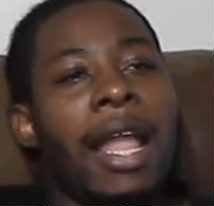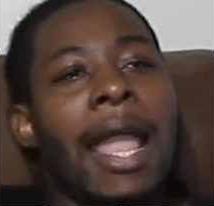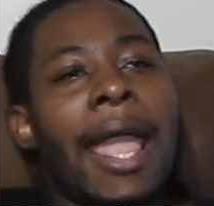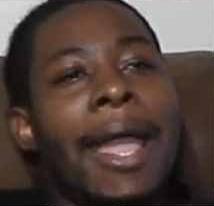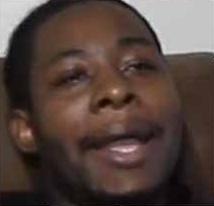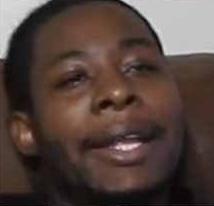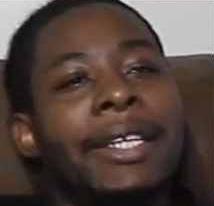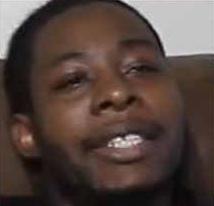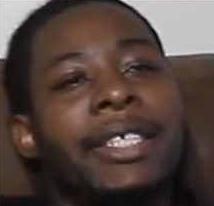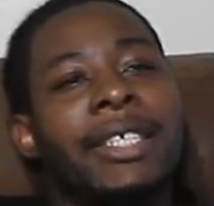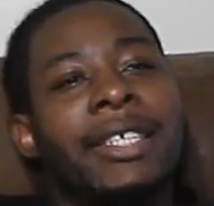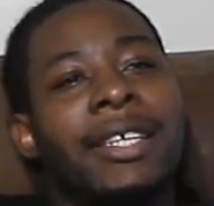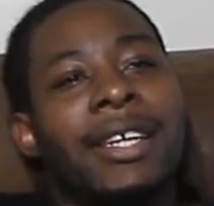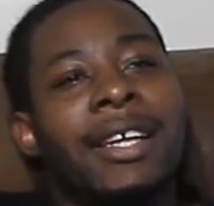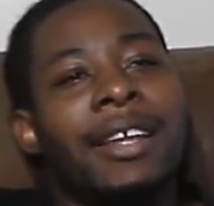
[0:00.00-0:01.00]
And,
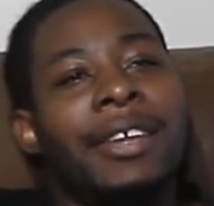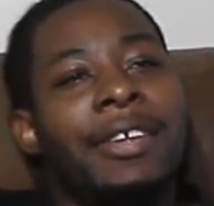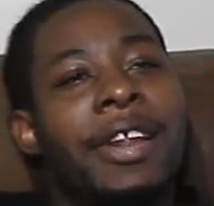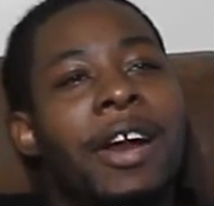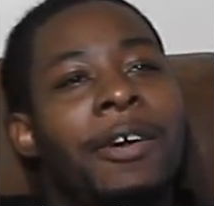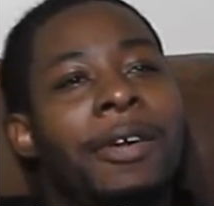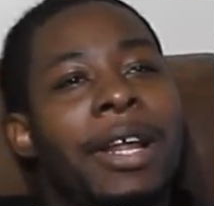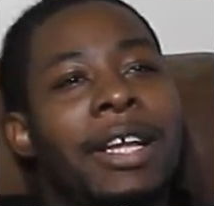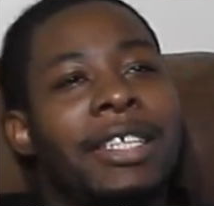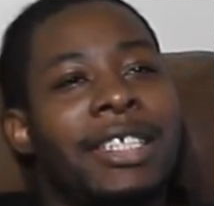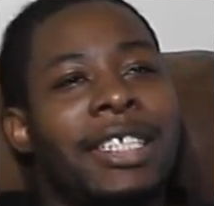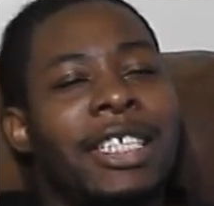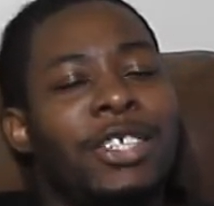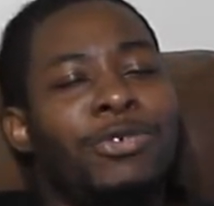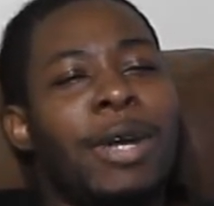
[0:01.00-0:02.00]
you know, it's
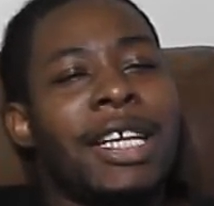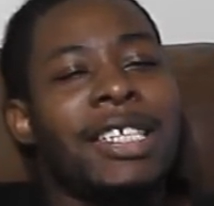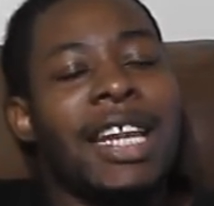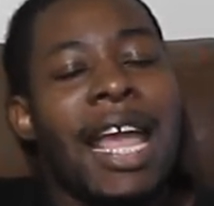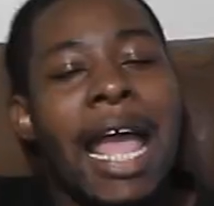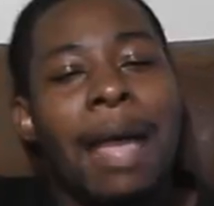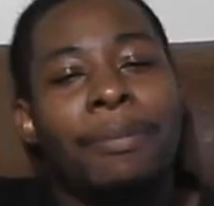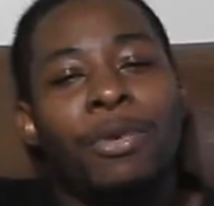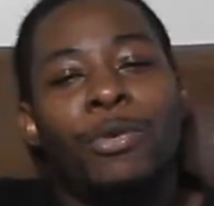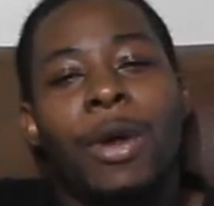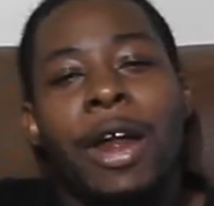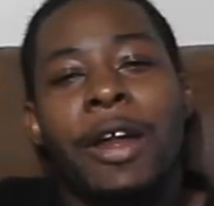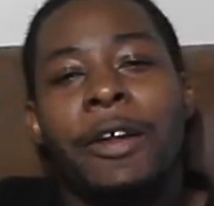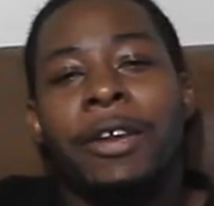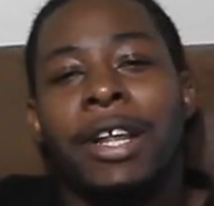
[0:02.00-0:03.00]
a situation that happened
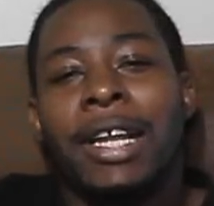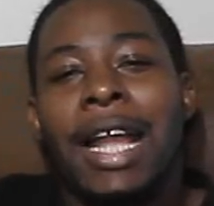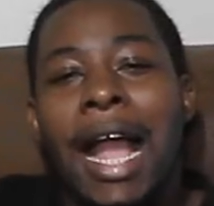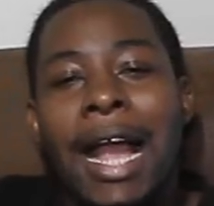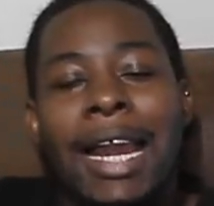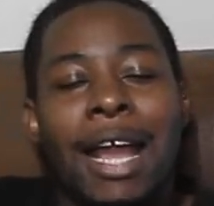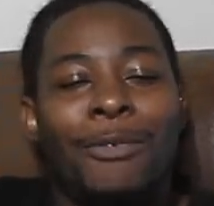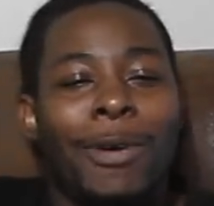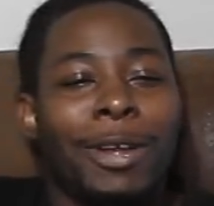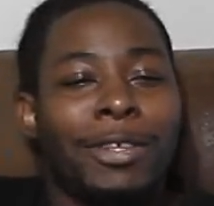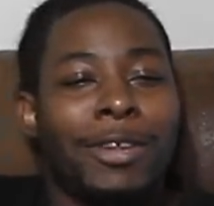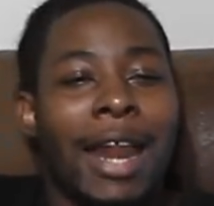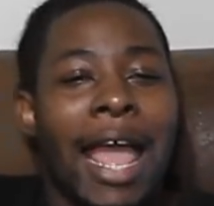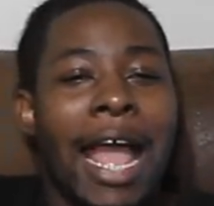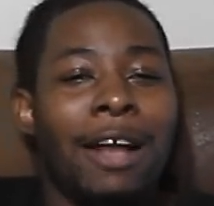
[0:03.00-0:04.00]
where the guy that
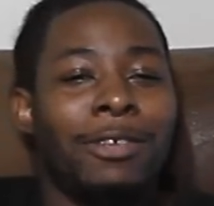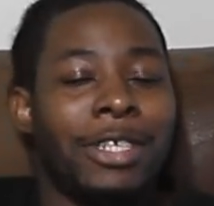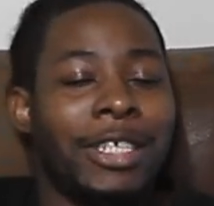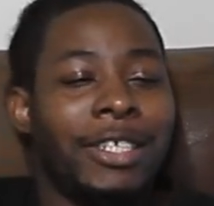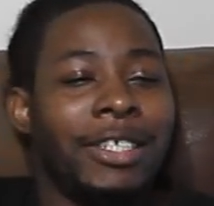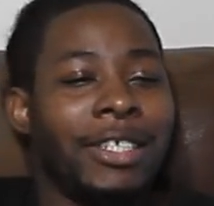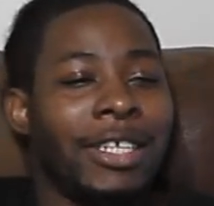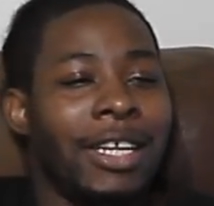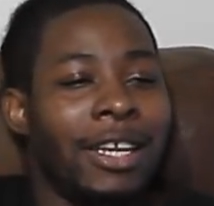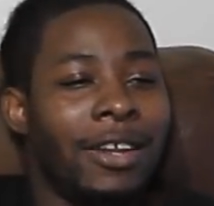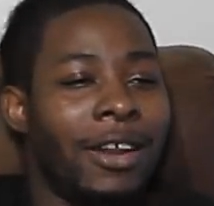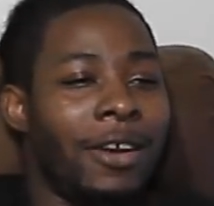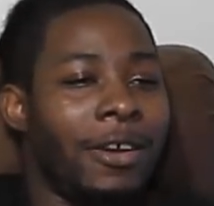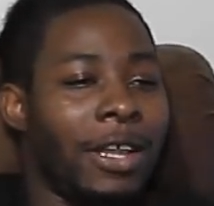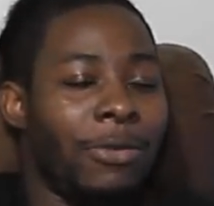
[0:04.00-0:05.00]
works on the houses,
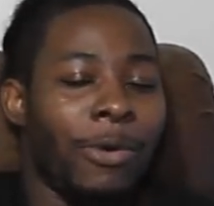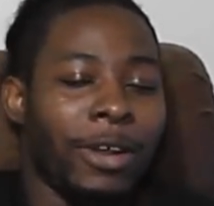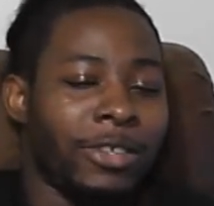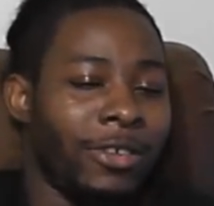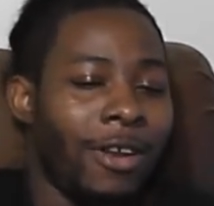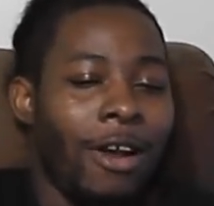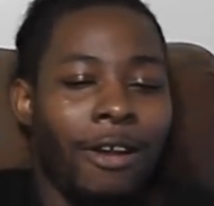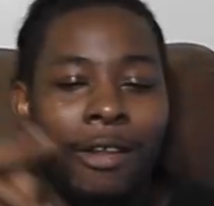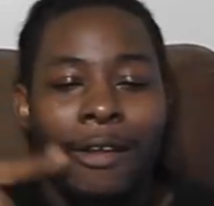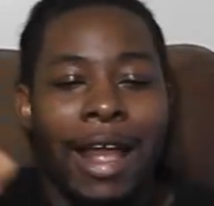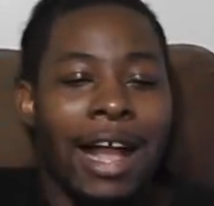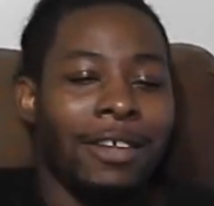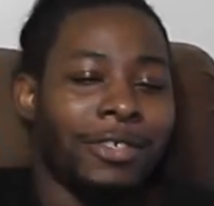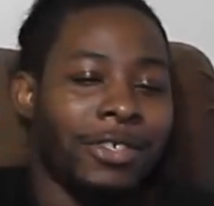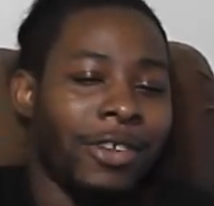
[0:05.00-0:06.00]
you know, he works on all our
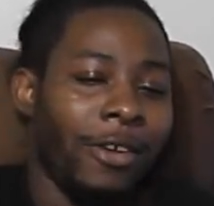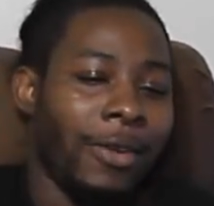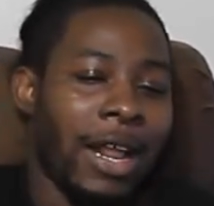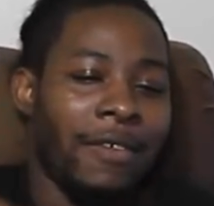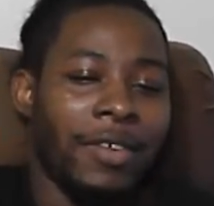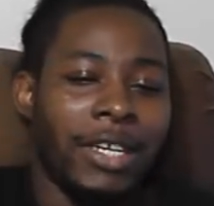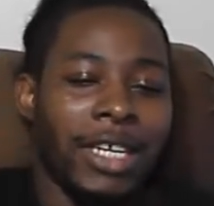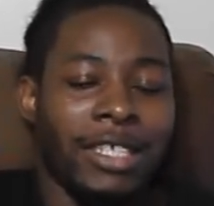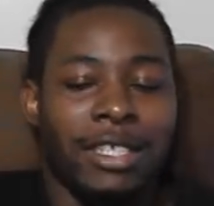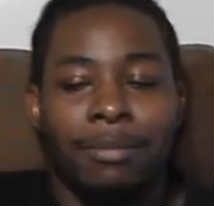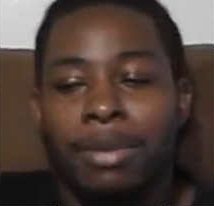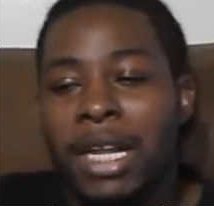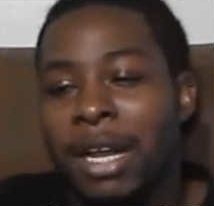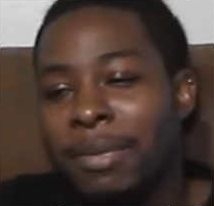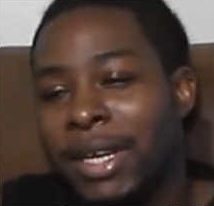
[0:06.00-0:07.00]
houses or whatever, does the
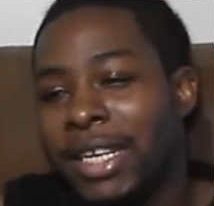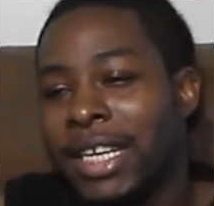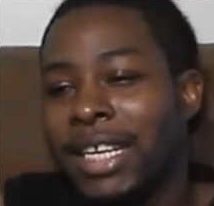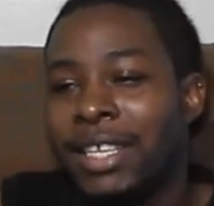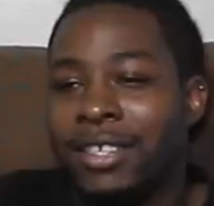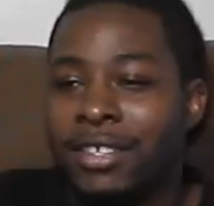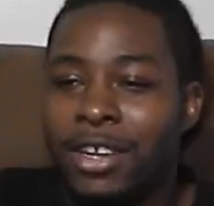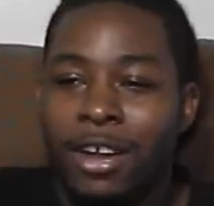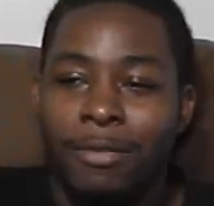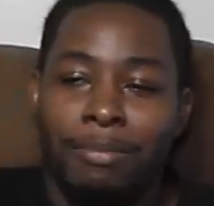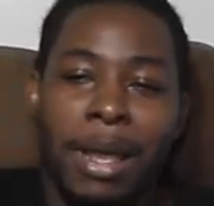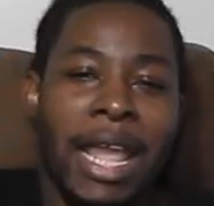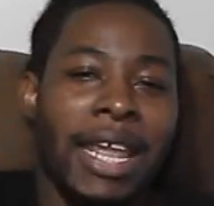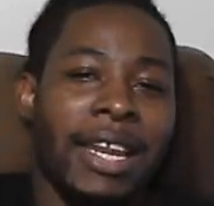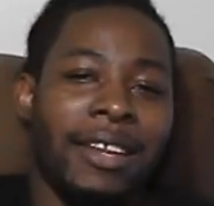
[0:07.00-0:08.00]
plumbing, does, you know,
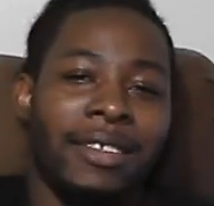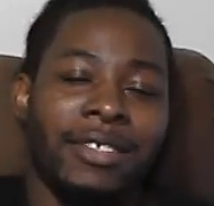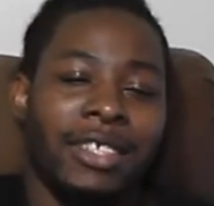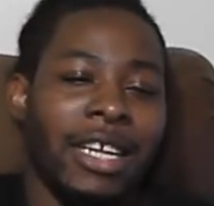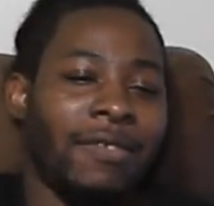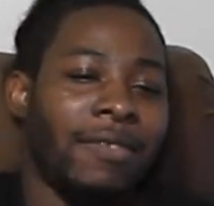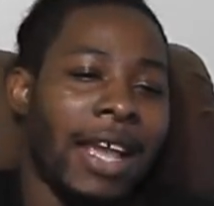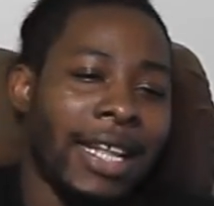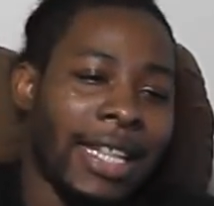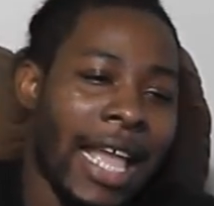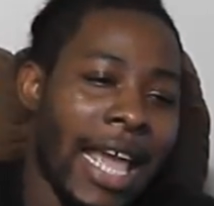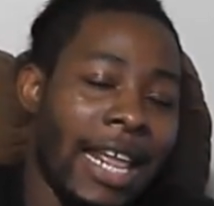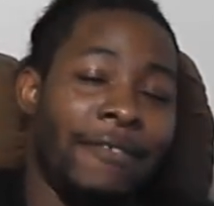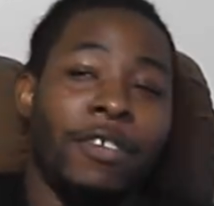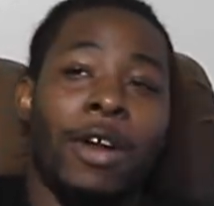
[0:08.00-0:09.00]
painting and stuff like
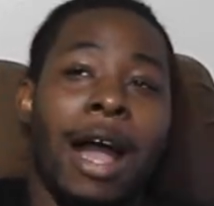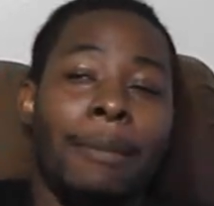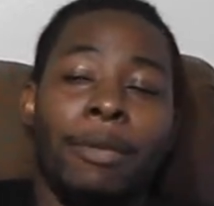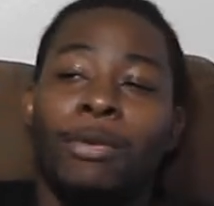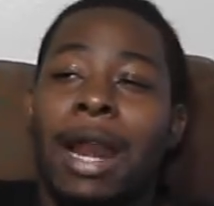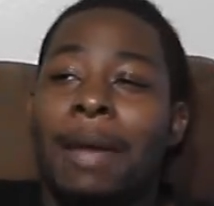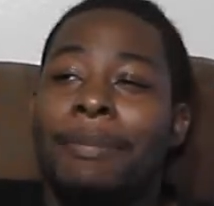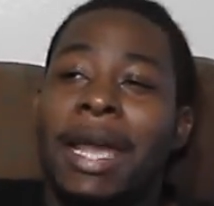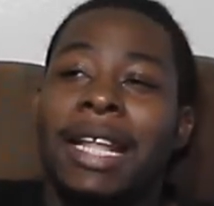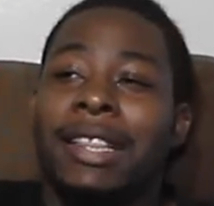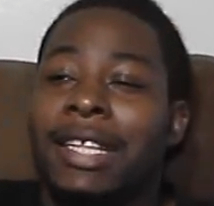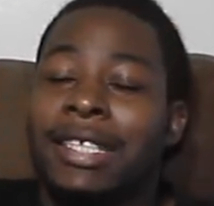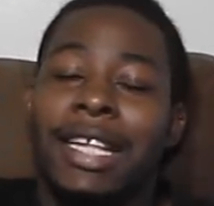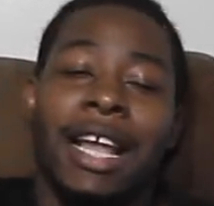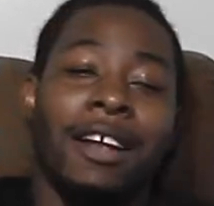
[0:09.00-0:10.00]
that, even though I'm the one that
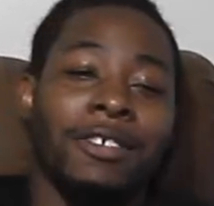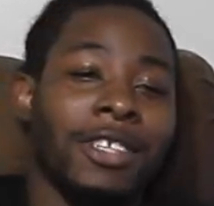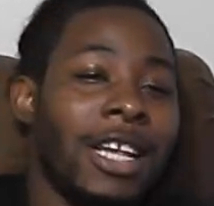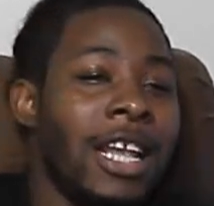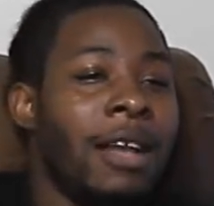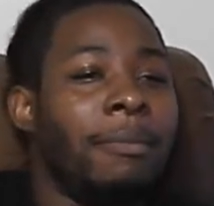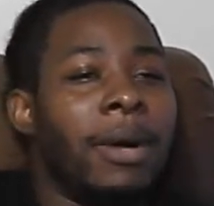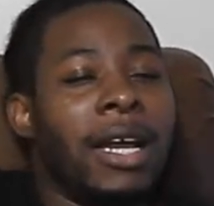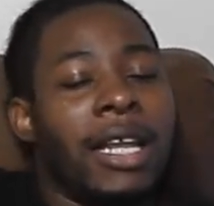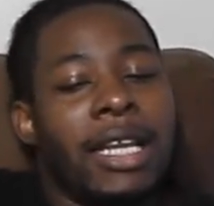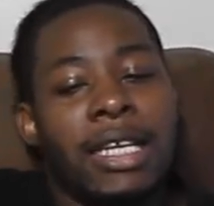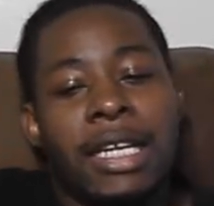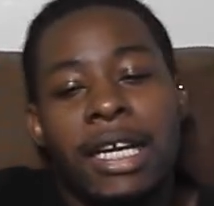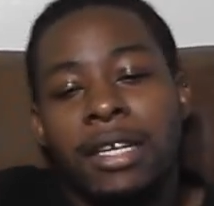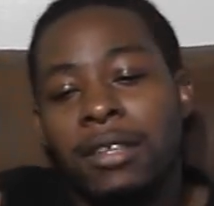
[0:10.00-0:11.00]
painted this house, but
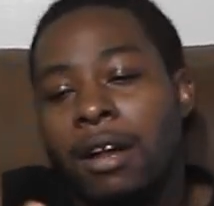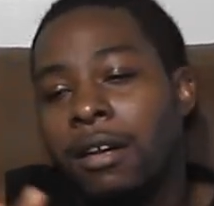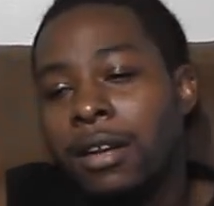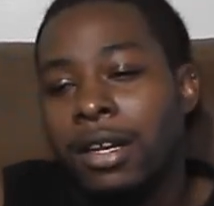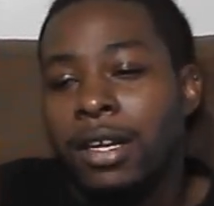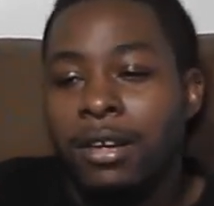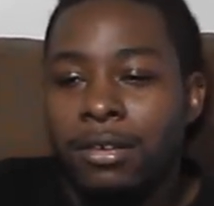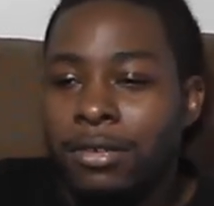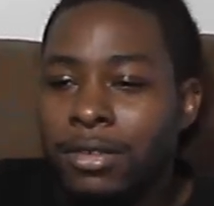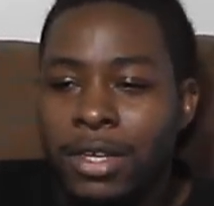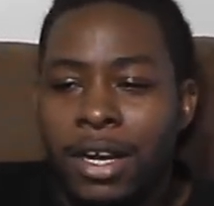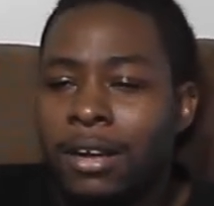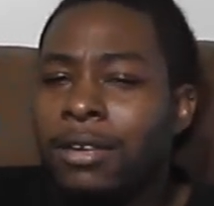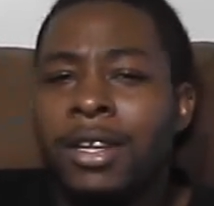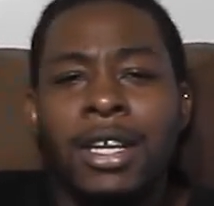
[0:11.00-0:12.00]
he does all the low, you
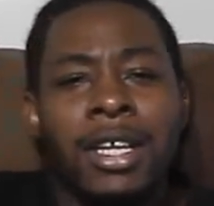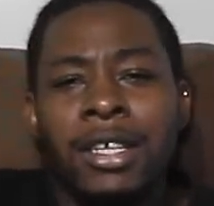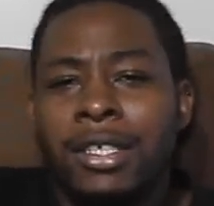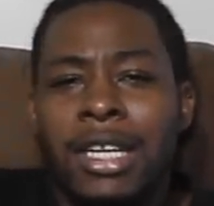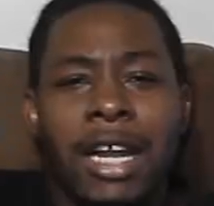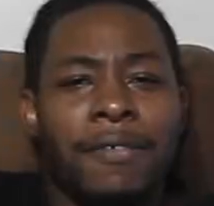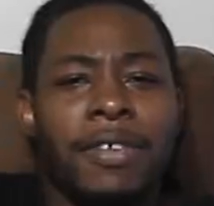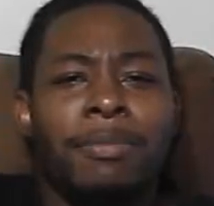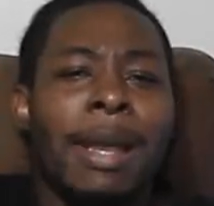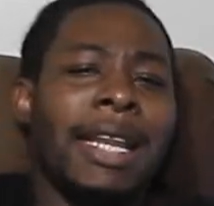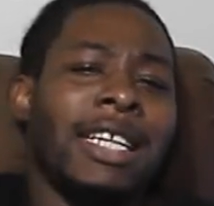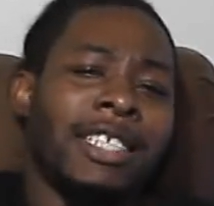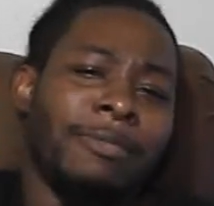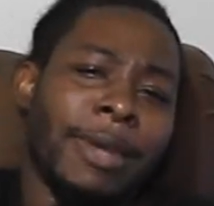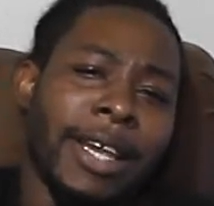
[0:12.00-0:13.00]
know, stuff. He's
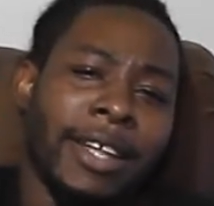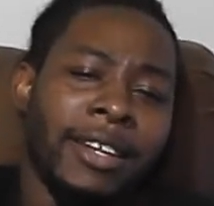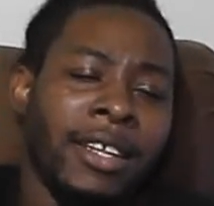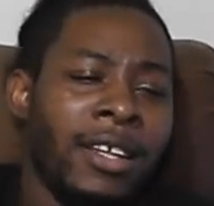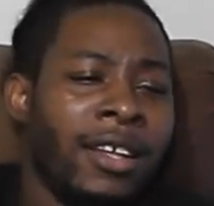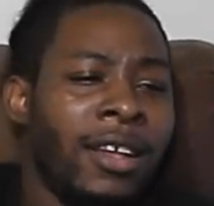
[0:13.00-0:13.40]
maintenance man.